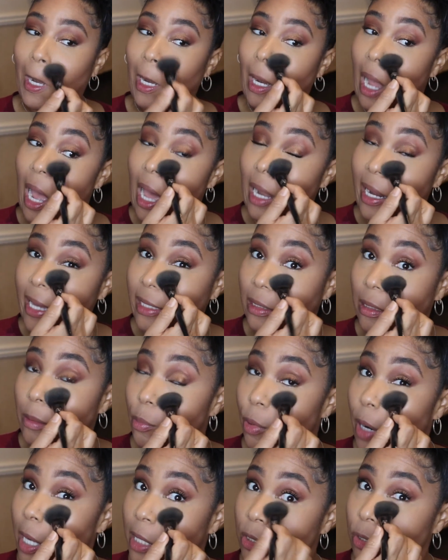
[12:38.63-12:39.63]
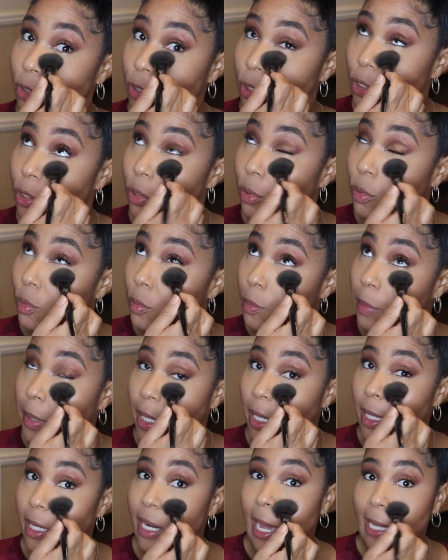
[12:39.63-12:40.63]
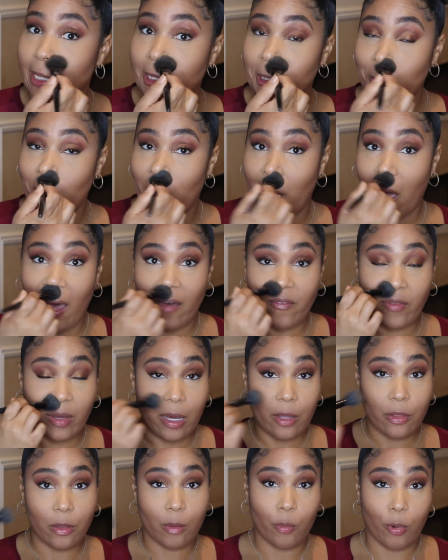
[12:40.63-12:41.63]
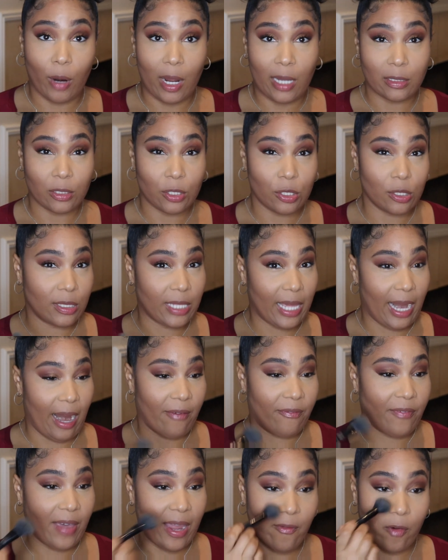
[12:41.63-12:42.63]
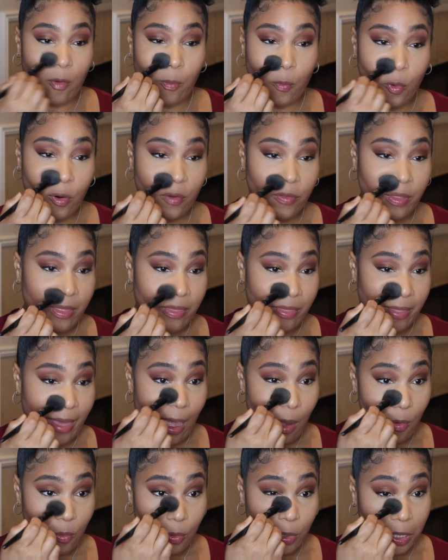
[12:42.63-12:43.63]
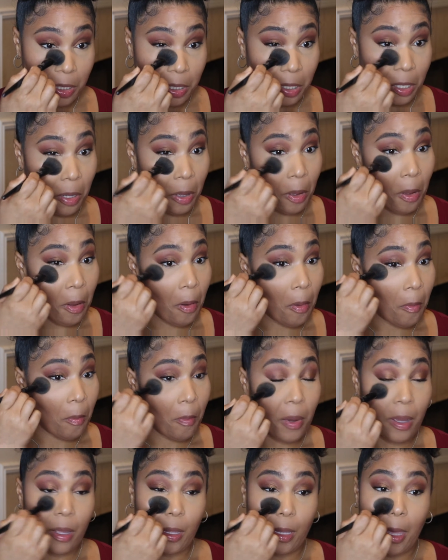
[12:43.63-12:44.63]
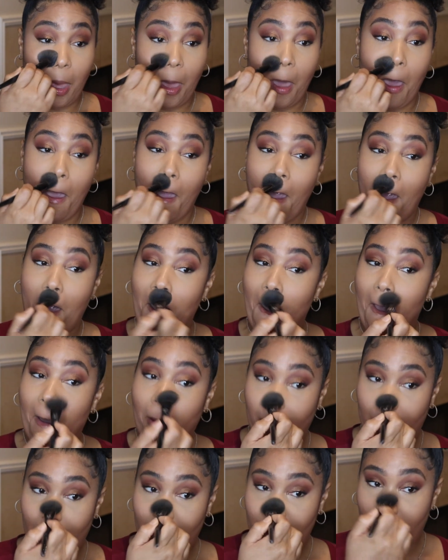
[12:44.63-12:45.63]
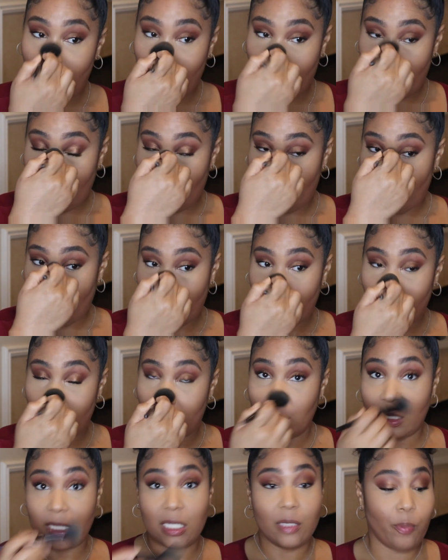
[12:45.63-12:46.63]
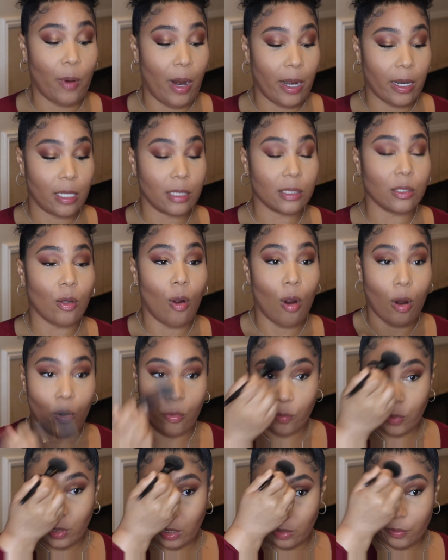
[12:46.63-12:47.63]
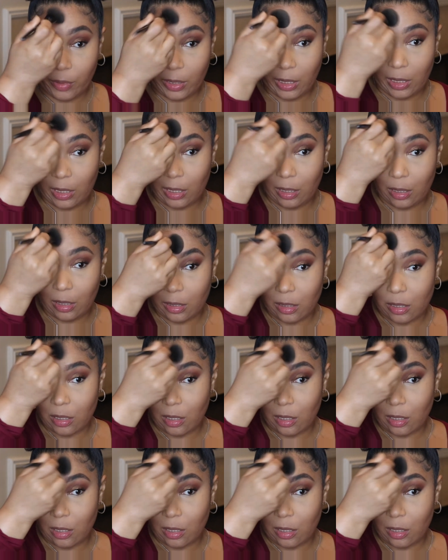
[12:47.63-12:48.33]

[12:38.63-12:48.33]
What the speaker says: I like the bronzer too, but I do have other bronzers that I favor more than that one. But yeah, these products are really good.